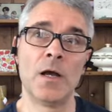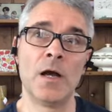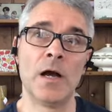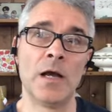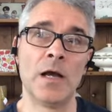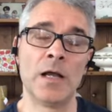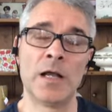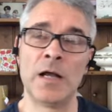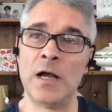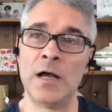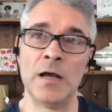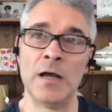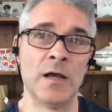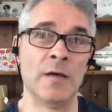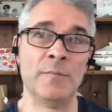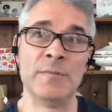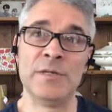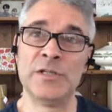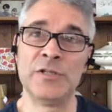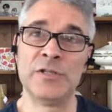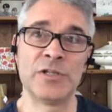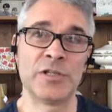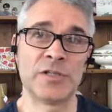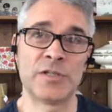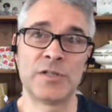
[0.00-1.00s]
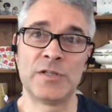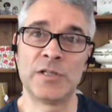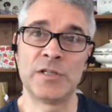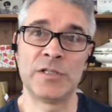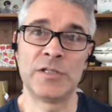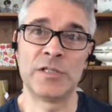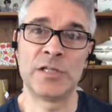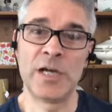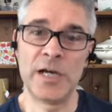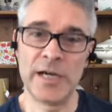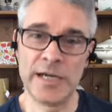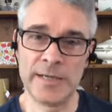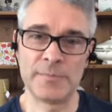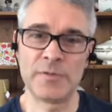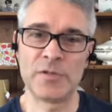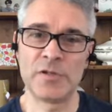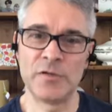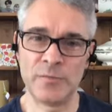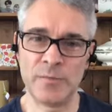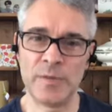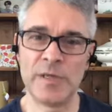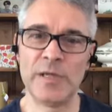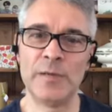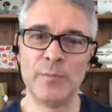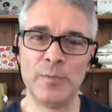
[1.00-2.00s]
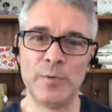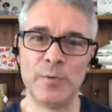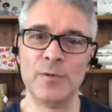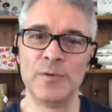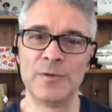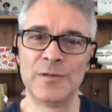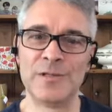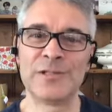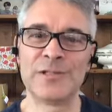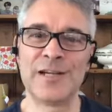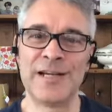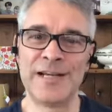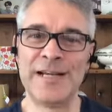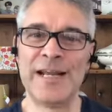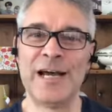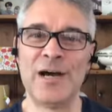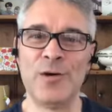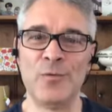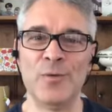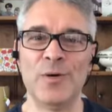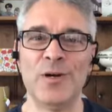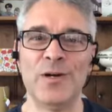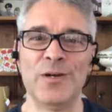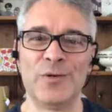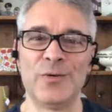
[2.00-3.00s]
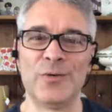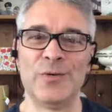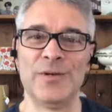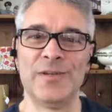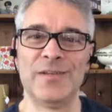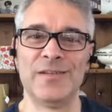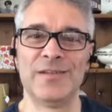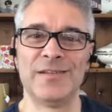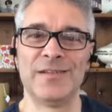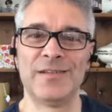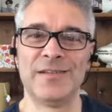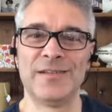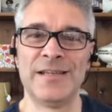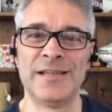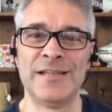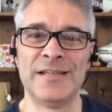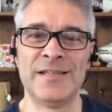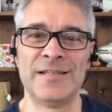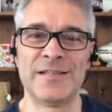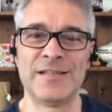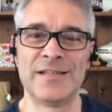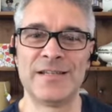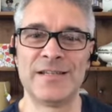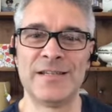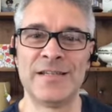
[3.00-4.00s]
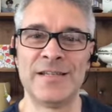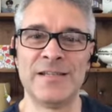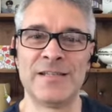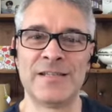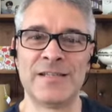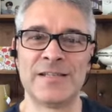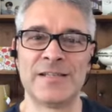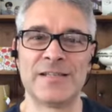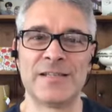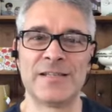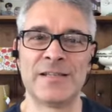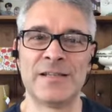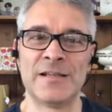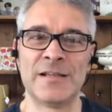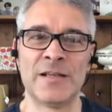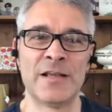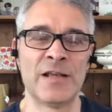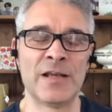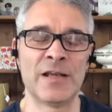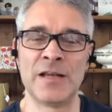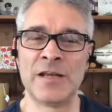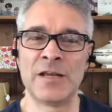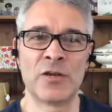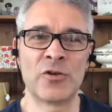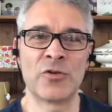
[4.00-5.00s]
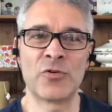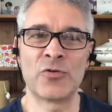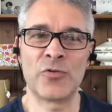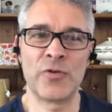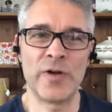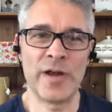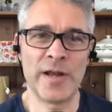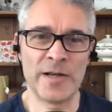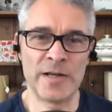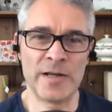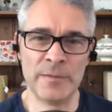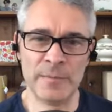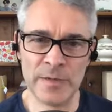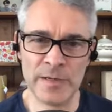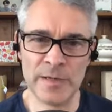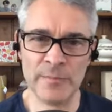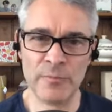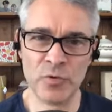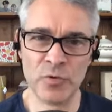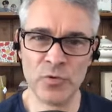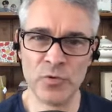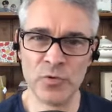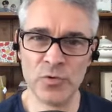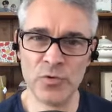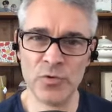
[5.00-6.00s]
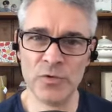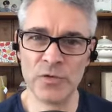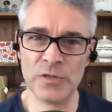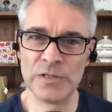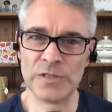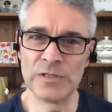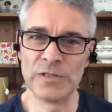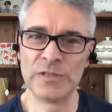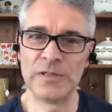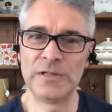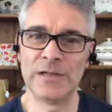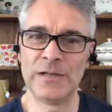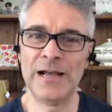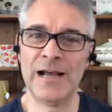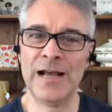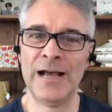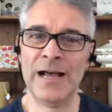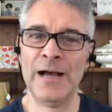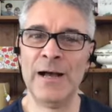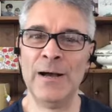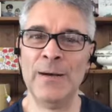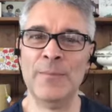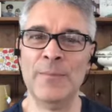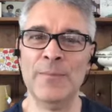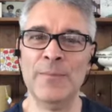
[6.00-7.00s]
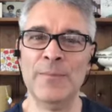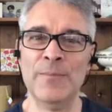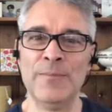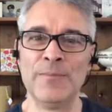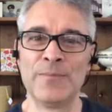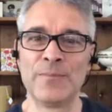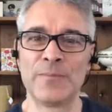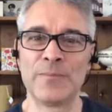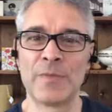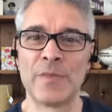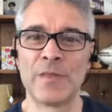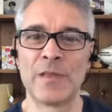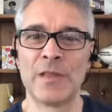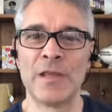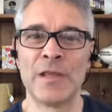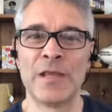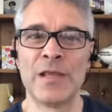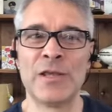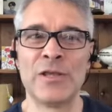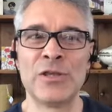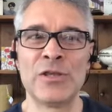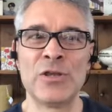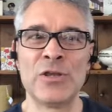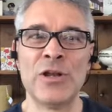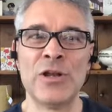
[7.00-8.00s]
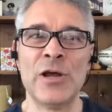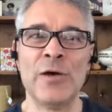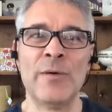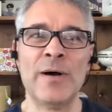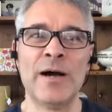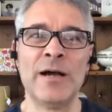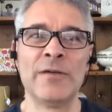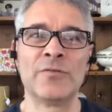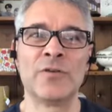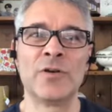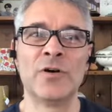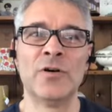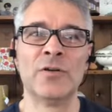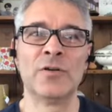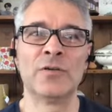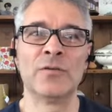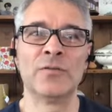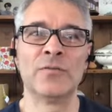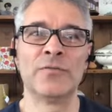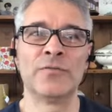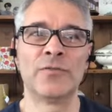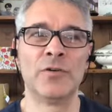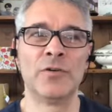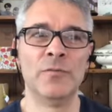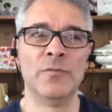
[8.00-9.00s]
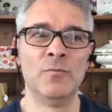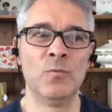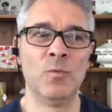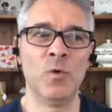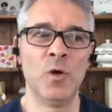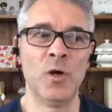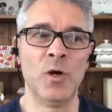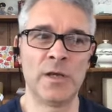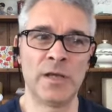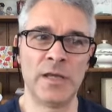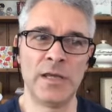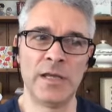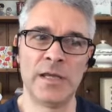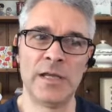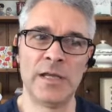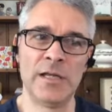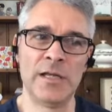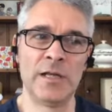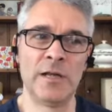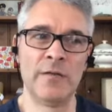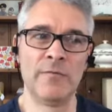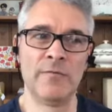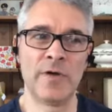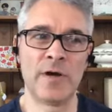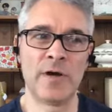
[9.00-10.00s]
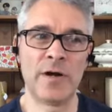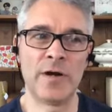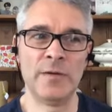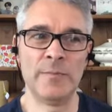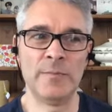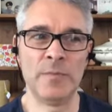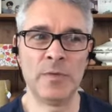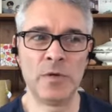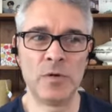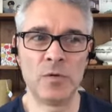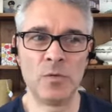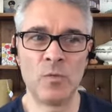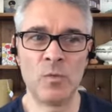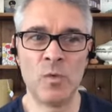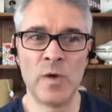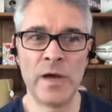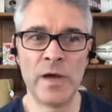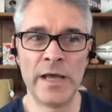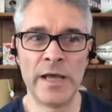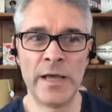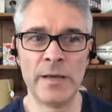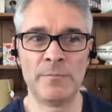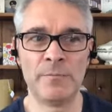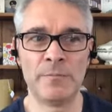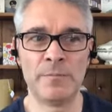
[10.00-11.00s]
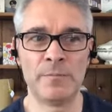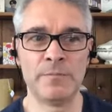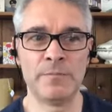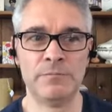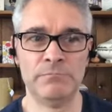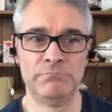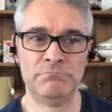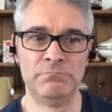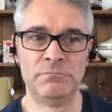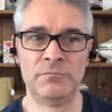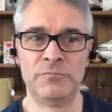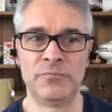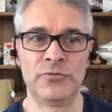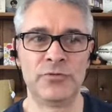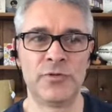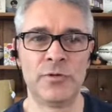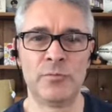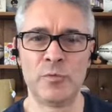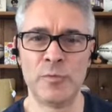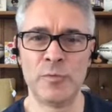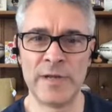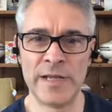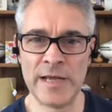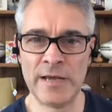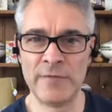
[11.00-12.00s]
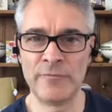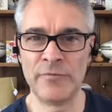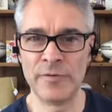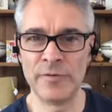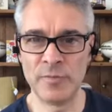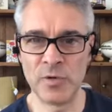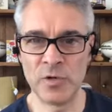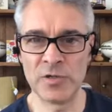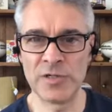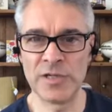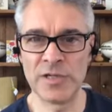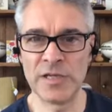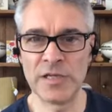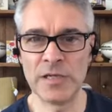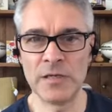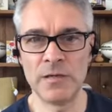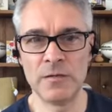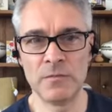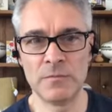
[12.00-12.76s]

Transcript: I, I mean, just the types of people that I now work with mm. is hmm. is incredibly broad. Hmm. Um, you know, I've gone from working in an environment where probably everybody